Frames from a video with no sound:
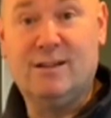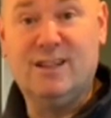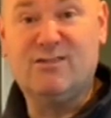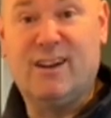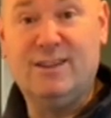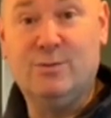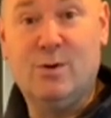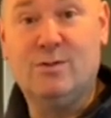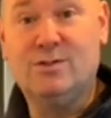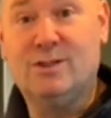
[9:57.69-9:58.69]
and it's great to
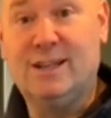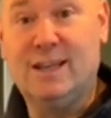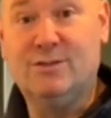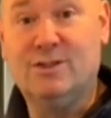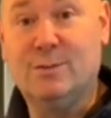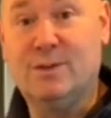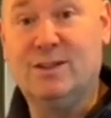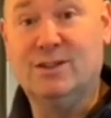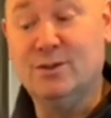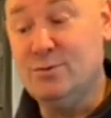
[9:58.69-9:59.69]
watch and it gives you
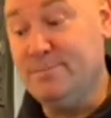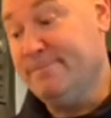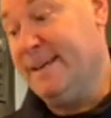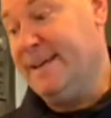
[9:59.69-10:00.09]
something to do